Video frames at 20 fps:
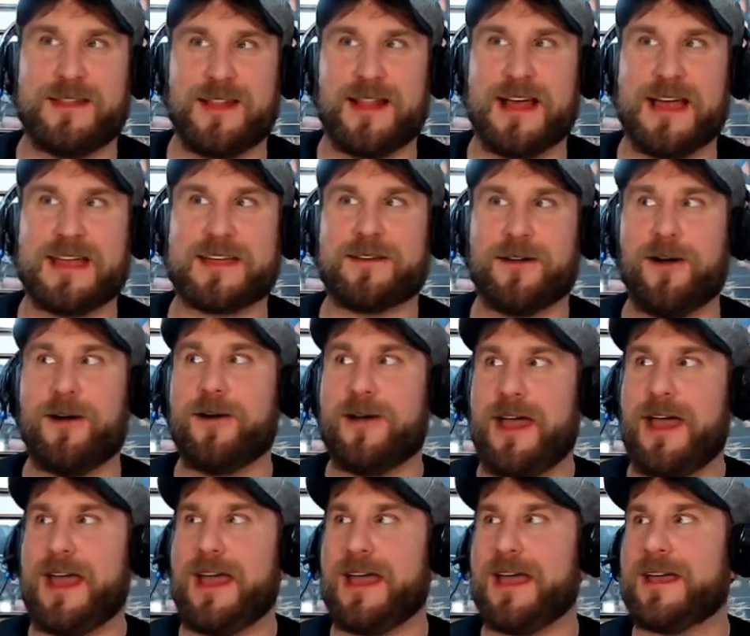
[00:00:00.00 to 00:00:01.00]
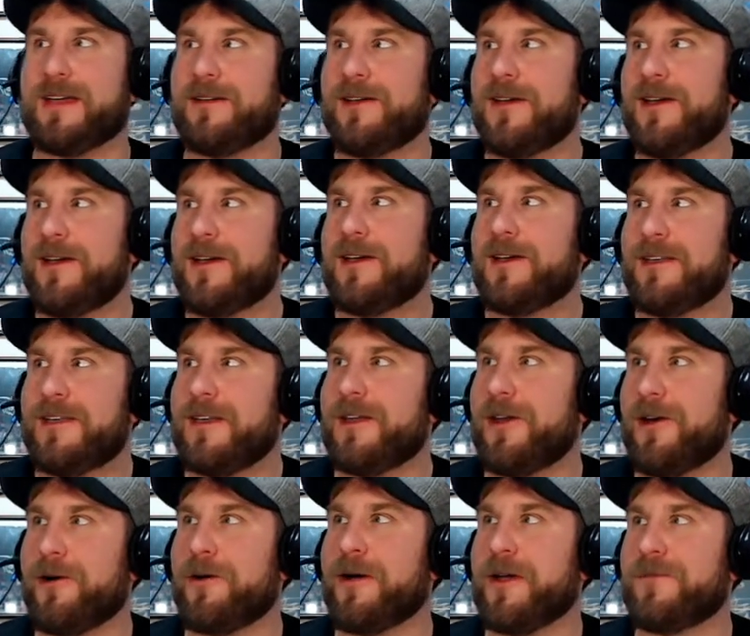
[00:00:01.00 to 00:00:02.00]
Like, oh hey, you
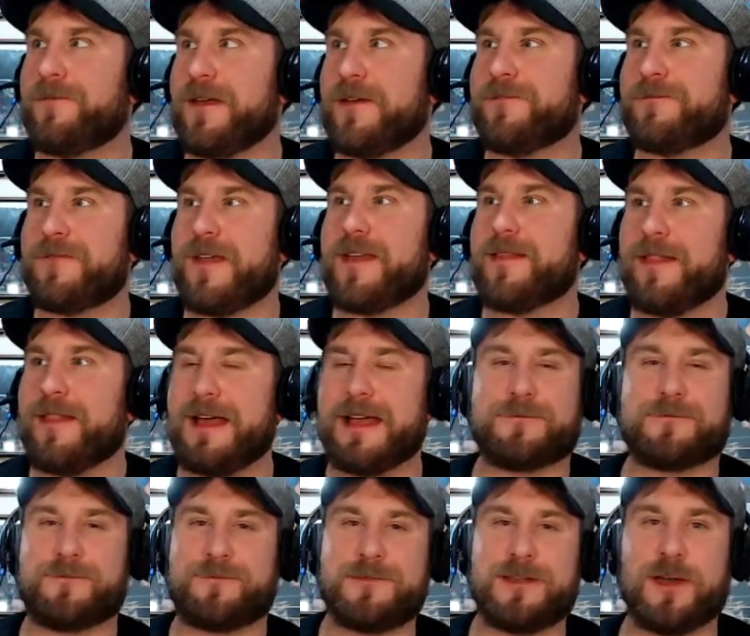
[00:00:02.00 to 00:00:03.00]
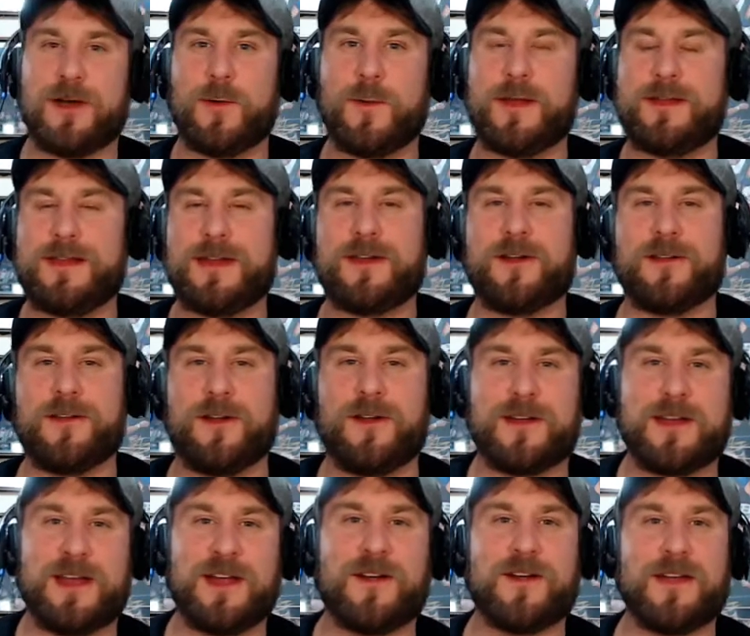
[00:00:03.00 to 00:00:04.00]
know, if like, you know, we did on our
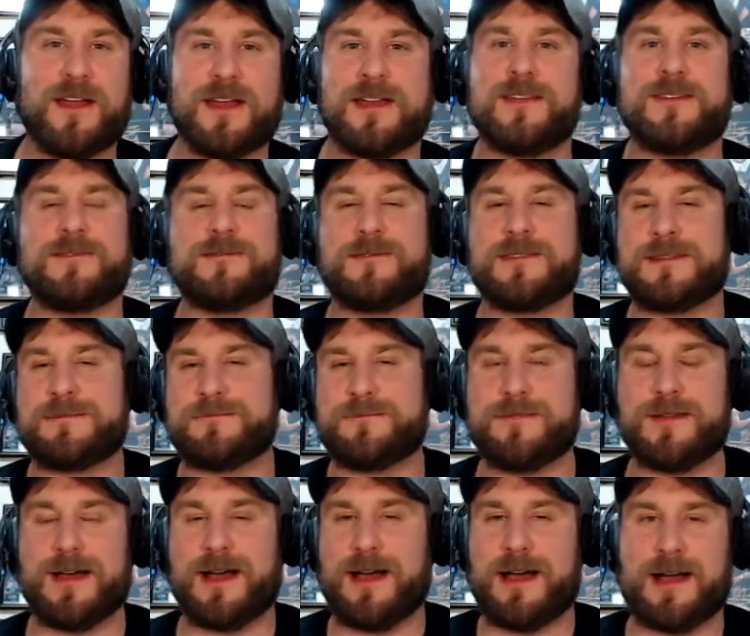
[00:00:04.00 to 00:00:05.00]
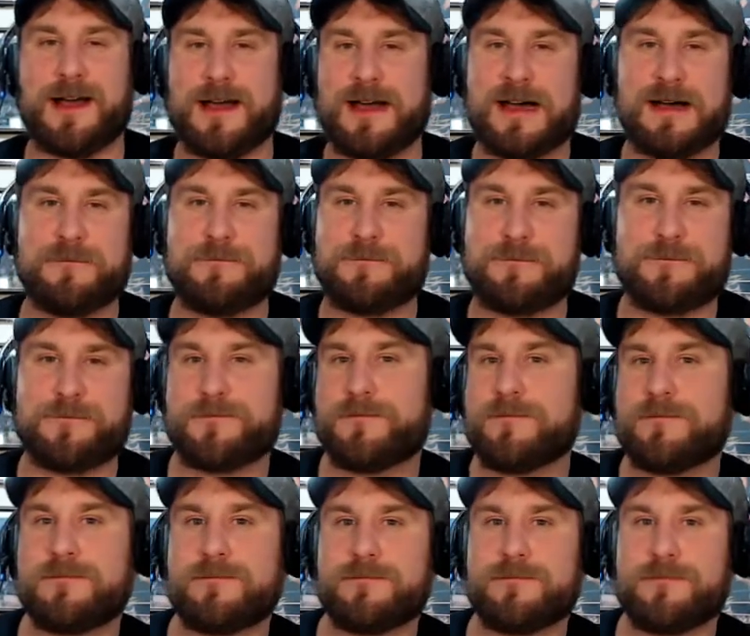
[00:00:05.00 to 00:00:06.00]
year-end
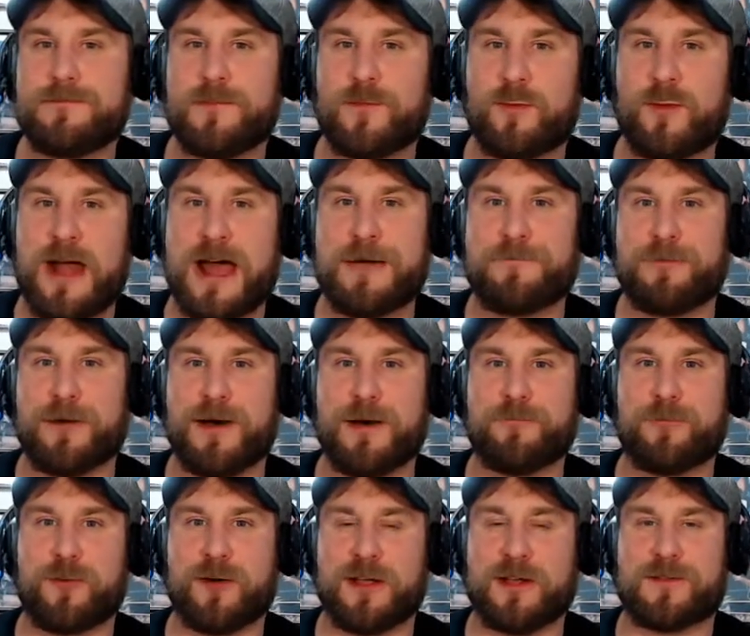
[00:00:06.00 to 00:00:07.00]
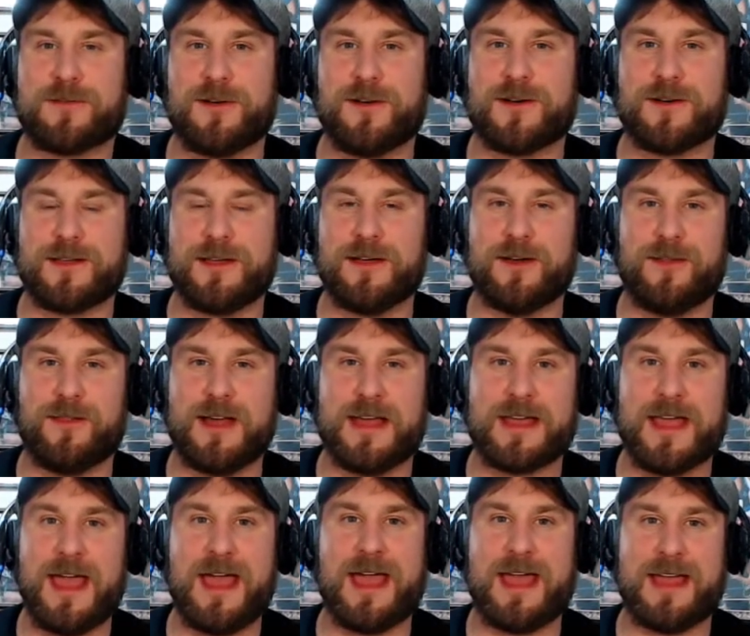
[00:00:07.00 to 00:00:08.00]
wrap up where you talk, you know,
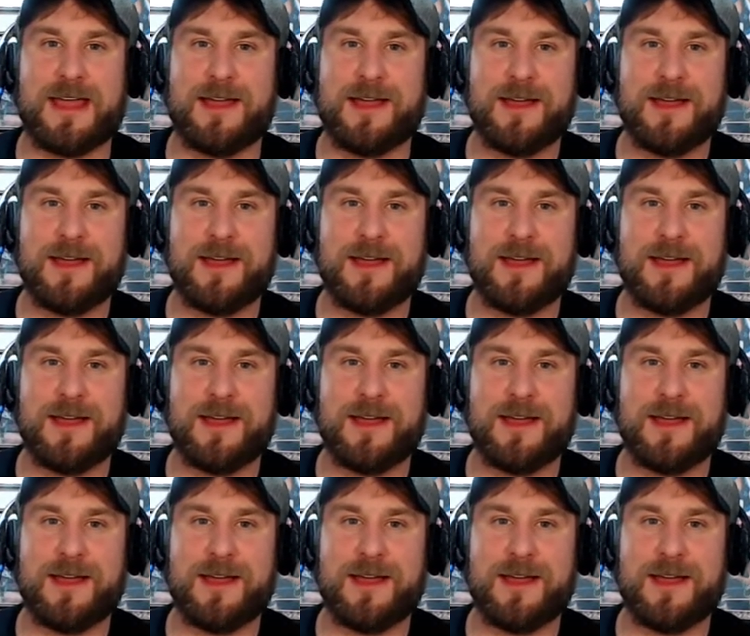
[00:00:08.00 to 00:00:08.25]
like, hey,